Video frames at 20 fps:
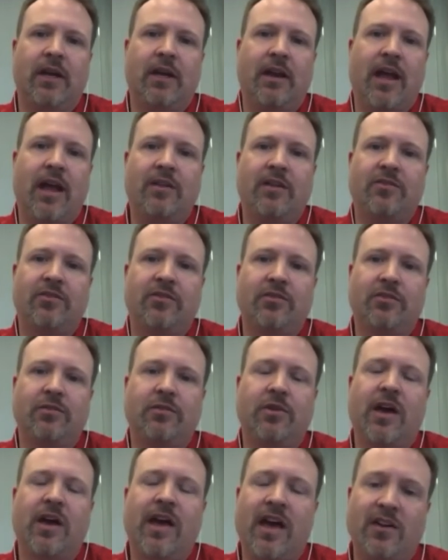and
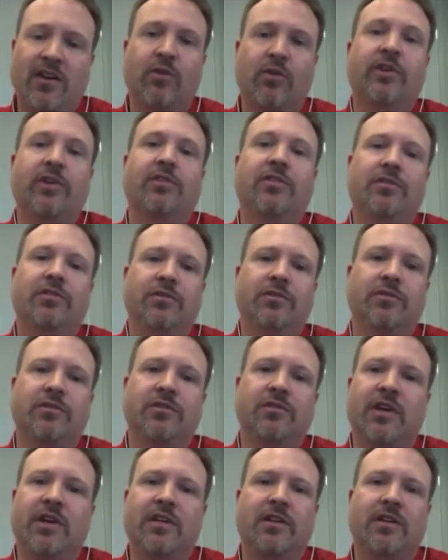Andrew, Android
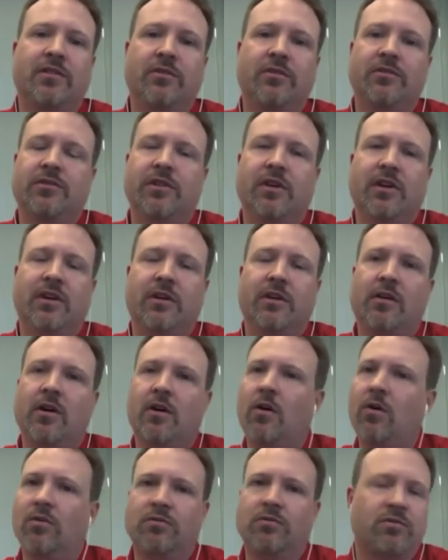users tend to use uh,
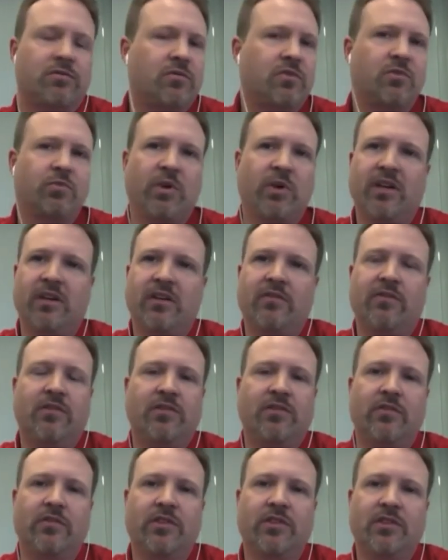a whole suite of
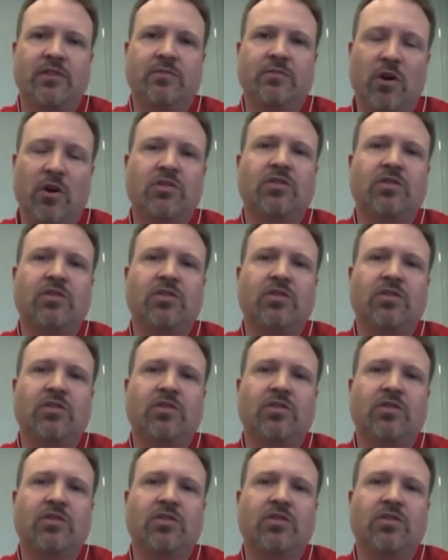different services,